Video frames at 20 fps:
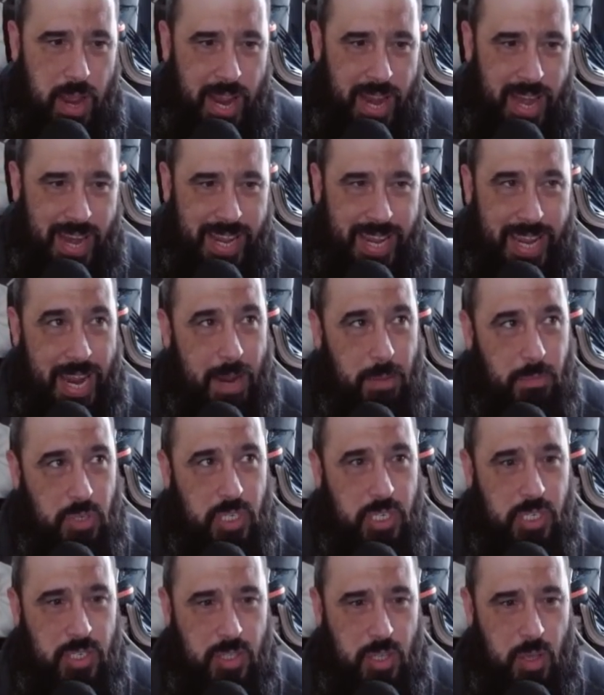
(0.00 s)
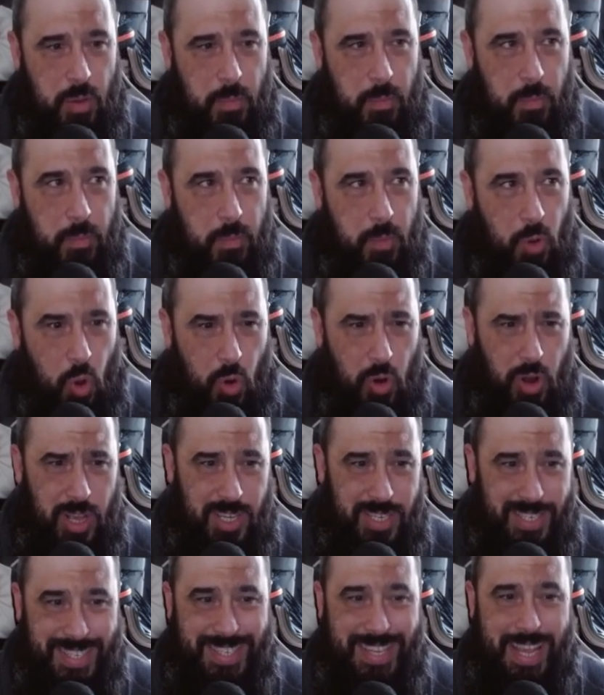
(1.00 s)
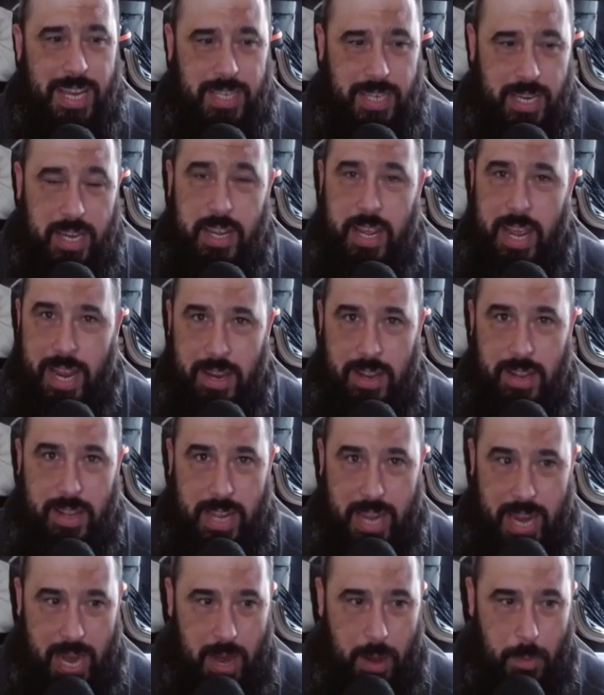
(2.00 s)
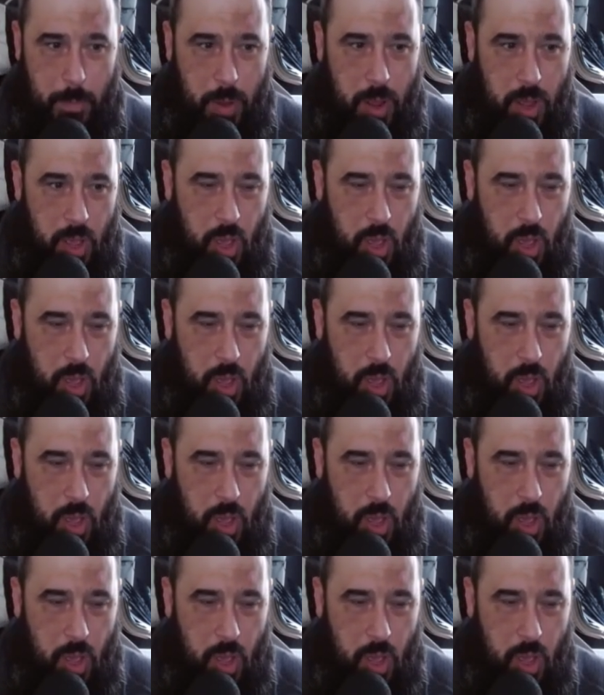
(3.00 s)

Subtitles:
in a game system or a setting in the game